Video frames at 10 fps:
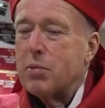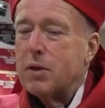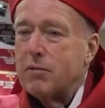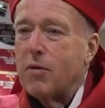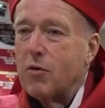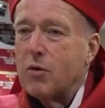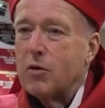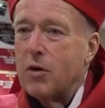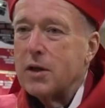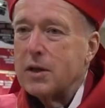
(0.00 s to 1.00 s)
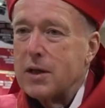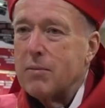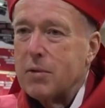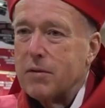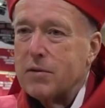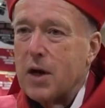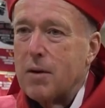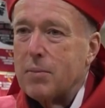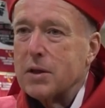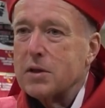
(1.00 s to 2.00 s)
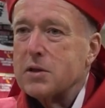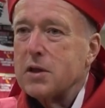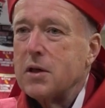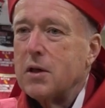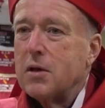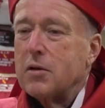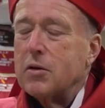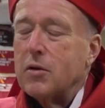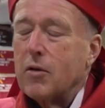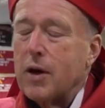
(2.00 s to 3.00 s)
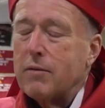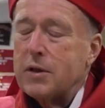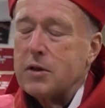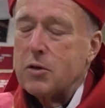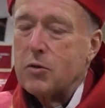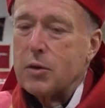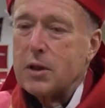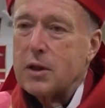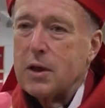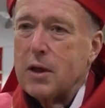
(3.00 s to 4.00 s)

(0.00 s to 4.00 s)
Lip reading: to parishes to avoid paying abuse victims. The